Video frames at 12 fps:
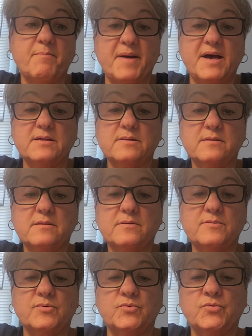best
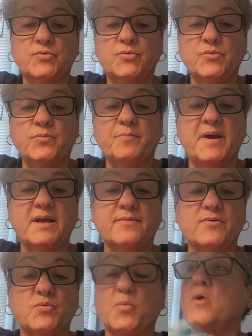to make
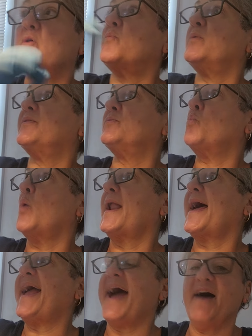this work with what
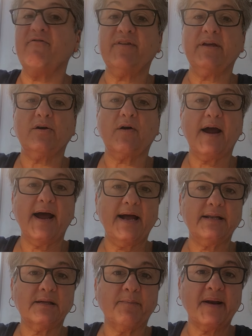I have here. I
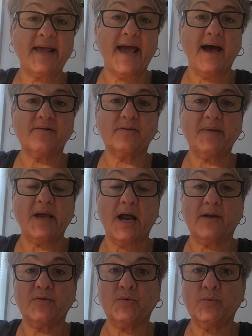had somebody ask me how
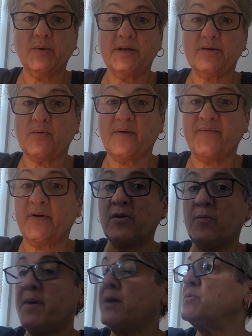to do it, so I figured I
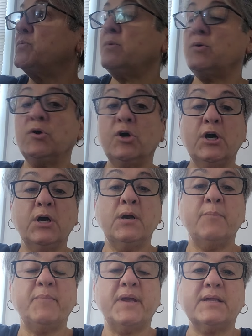might as well
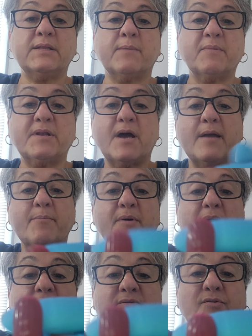make some type of